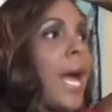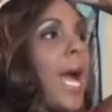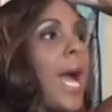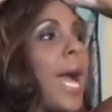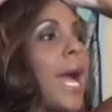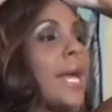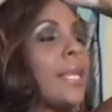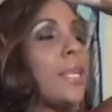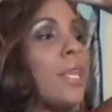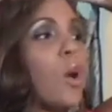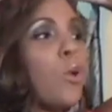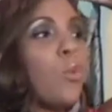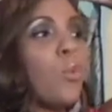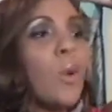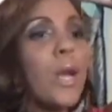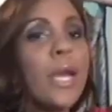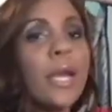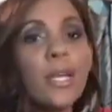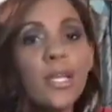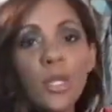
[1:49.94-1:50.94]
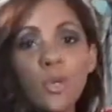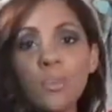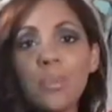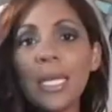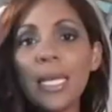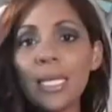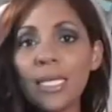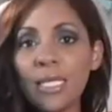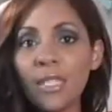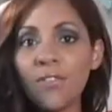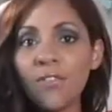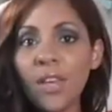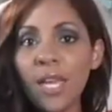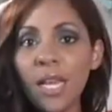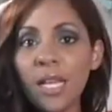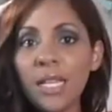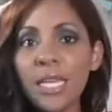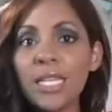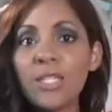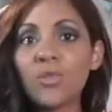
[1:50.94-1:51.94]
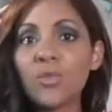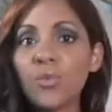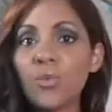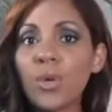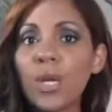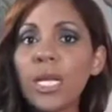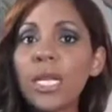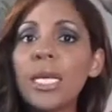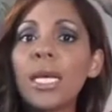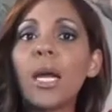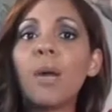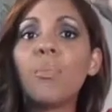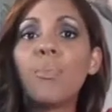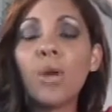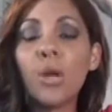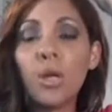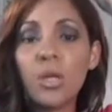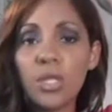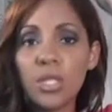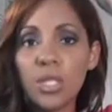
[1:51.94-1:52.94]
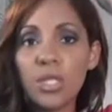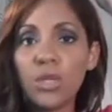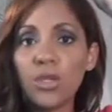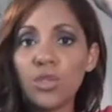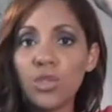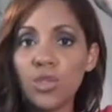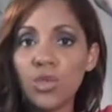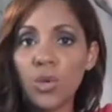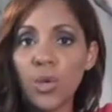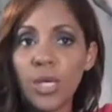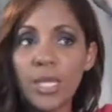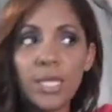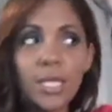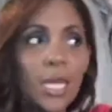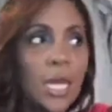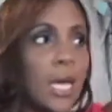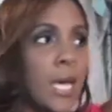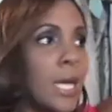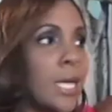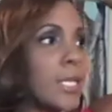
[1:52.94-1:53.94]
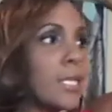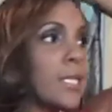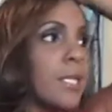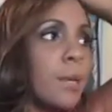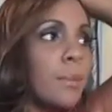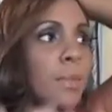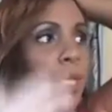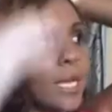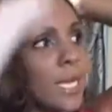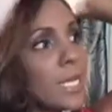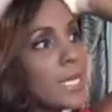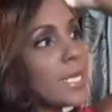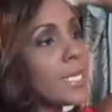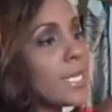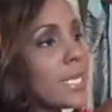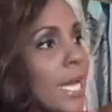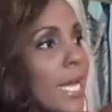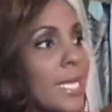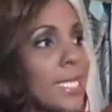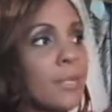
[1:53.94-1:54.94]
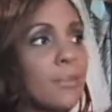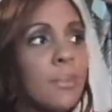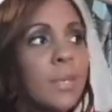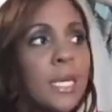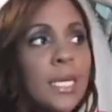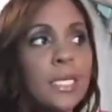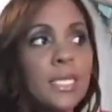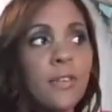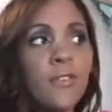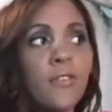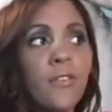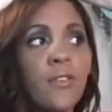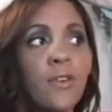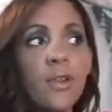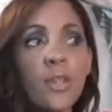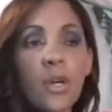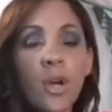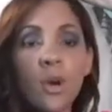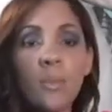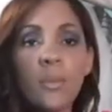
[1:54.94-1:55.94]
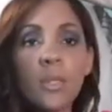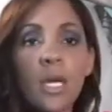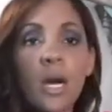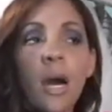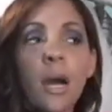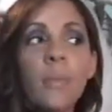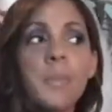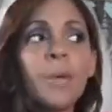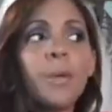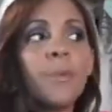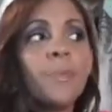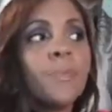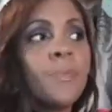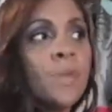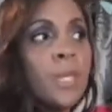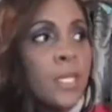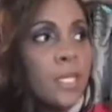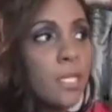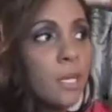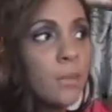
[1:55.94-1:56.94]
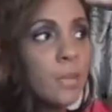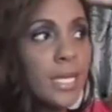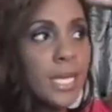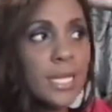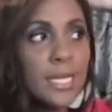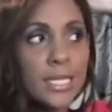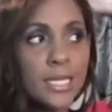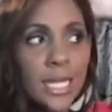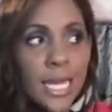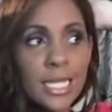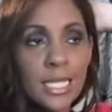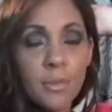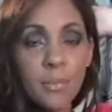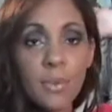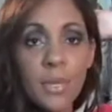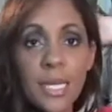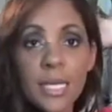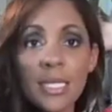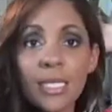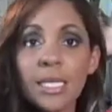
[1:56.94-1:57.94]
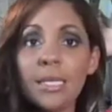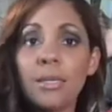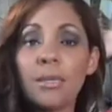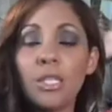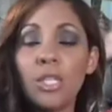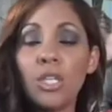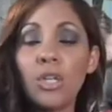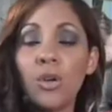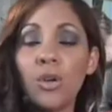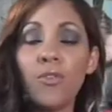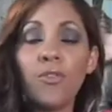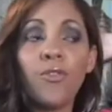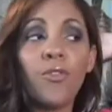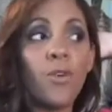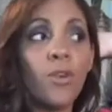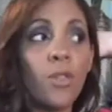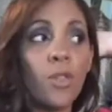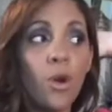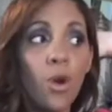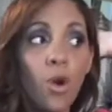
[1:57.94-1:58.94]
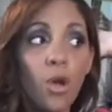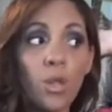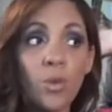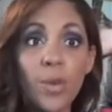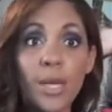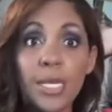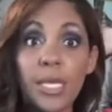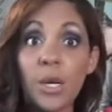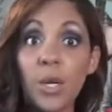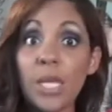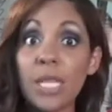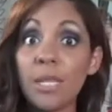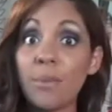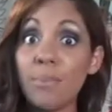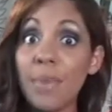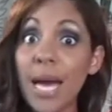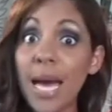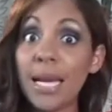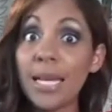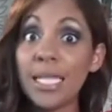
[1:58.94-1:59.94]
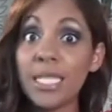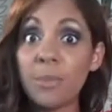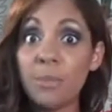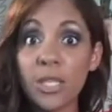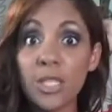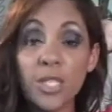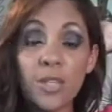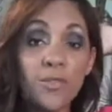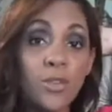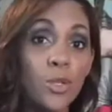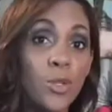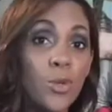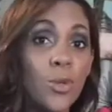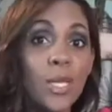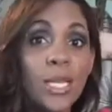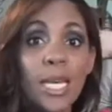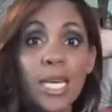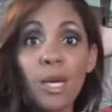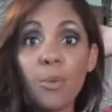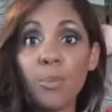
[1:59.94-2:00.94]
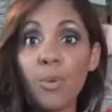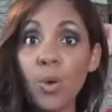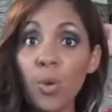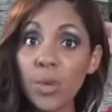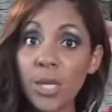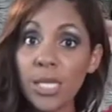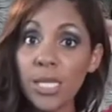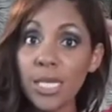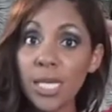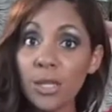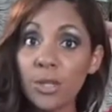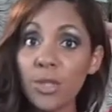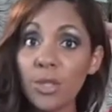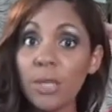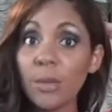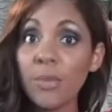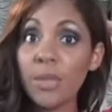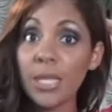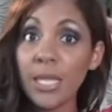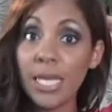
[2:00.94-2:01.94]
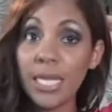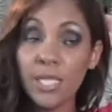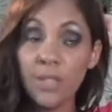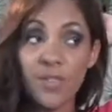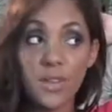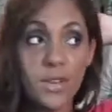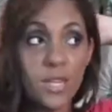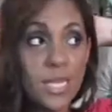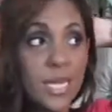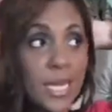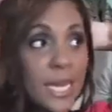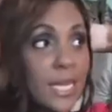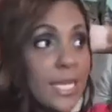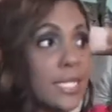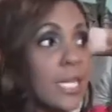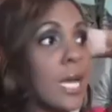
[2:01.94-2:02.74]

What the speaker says: and now where you place the veil is really a personal choice. Some ladies like to place it further up top. Some ladies like to place it, further all the way down in the back, especially if you're doing like a ponytail or something. That's very nice.